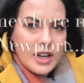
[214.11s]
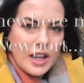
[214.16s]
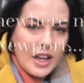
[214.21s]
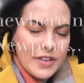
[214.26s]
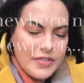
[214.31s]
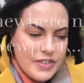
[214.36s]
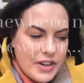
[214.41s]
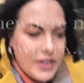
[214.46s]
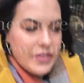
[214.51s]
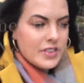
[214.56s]

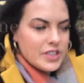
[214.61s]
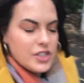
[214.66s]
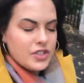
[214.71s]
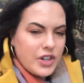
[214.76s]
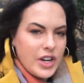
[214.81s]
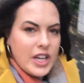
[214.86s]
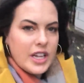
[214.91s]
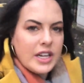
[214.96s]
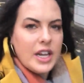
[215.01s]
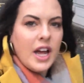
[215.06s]
left next to the
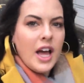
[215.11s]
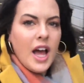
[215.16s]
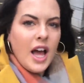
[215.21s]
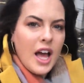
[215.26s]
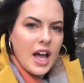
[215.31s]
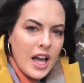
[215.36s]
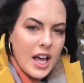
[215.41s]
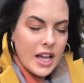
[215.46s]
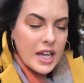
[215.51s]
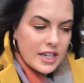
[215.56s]
train
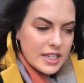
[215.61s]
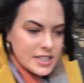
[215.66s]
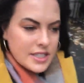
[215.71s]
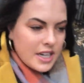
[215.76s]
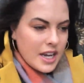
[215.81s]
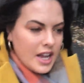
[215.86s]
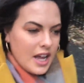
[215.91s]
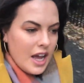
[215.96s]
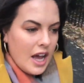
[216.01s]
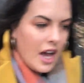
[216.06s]
and
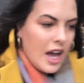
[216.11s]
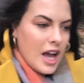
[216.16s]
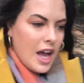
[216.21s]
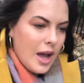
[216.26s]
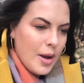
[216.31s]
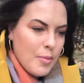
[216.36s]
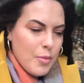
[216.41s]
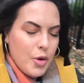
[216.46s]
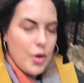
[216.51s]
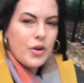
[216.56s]
I'm